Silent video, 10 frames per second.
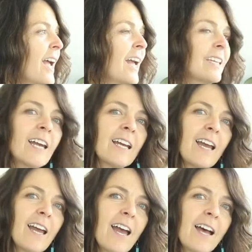And yet,
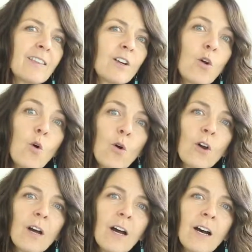at the
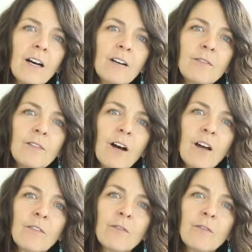core of our